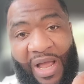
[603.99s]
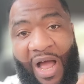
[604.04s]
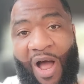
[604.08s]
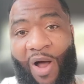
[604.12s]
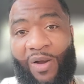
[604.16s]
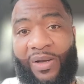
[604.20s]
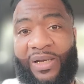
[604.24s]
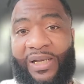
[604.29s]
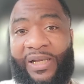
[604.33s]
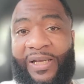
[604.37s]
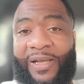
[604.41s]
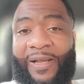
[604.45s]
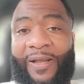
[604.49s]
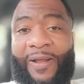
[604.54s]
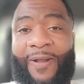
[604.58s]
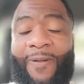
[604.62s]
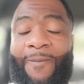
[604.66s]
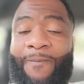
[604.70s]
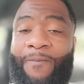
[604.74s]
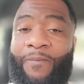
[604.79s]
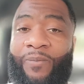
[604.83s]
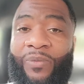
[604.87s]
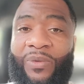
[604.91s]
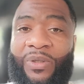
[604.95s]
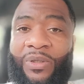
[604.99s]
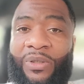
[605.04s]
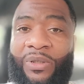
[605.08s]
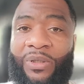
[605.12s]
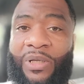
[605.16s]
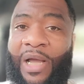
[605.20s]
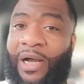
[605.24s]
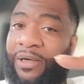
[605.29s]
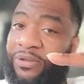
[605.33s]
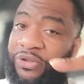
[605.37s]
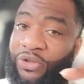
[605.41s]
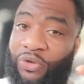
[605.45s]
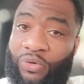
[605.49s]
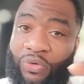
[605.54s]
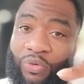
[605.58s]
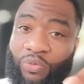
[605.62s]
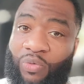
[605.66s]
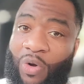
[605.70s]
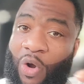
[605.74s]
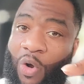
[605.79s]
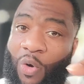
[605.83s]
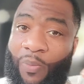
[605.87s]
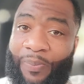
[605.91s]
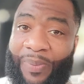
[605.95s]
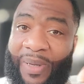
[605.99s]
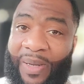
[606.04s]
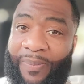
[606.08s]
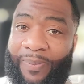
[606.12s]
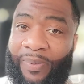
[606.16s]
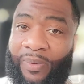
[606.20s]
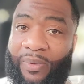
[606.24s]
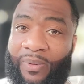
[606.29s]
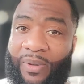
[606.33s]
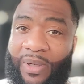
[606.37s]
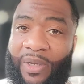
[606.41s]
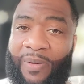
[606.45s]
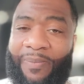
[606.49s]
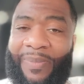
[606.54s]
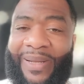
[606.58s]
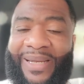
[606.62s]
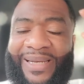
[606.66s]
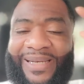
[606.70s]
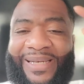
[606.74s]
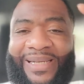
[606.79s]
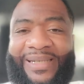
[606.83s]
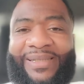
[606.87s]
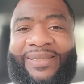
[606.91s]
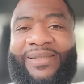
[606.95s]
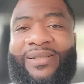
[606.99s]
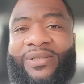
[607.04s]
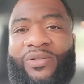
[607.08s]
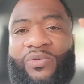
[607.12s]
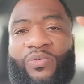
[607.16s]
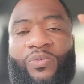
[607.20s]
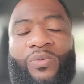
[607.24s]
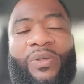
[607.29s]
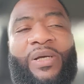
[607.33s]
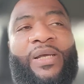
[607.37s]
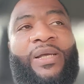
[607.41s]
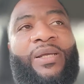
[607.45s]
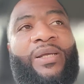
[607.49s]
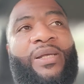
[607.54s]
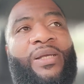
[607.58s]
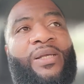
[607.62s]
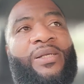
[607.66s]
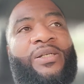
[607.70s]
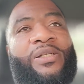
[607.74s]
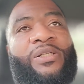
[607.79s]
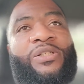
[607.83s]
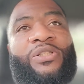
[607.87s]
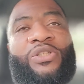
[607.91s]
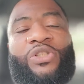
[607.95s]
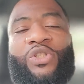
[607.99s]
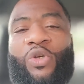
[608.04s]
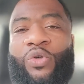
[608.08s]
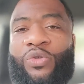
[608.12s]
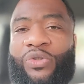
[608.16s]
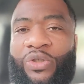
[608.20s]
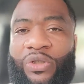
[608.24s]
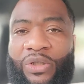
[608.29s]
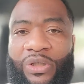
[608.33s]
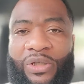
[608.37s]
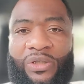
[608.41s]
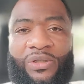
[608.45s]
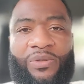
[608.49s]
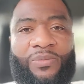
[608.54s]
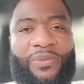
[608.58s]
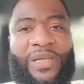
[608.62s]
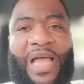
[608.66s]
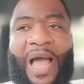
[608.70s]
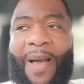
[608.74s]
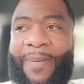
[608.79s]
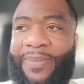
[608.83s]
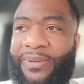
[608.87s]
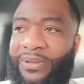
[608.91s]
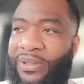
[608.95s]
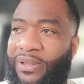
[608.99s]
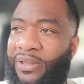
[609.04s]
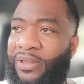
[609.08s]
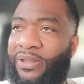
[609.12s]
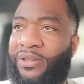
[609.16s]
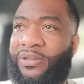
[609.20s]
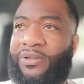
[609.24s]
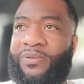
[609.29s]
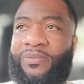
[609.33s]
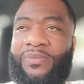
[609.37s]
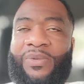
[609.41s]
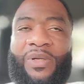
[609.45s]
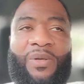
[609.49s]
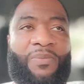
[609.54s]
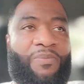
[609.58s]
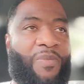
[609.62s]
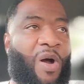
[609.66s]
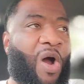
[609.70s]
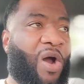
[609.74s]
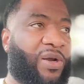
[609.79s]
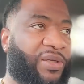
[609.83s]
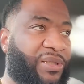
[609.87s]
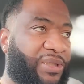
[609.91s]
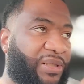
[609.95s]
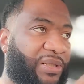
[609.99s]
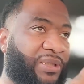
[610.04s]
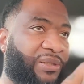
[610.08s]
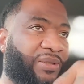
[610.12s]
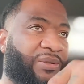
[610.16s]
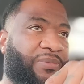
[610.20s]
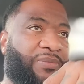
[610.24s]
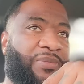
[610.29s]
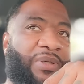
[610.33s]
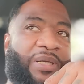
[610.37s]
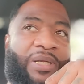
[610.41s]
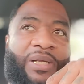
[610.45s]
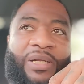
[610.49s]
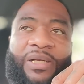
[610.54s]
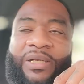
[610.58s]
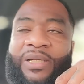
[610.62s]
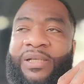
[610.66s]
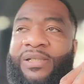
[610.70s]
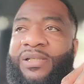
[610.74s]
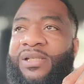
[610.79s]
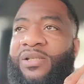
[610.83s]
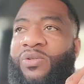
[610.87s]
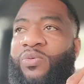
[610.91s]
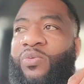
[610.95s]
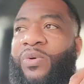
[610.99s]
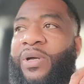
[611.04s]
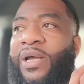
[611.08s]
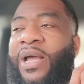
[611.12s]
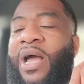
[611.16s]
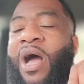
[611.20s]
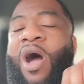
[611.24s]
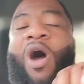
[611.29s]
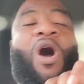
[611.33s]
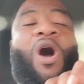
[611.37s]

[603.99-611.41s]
y'all in. Y'all shooting the wrong people. But this is what socialism, capitalism, Marxism, this is what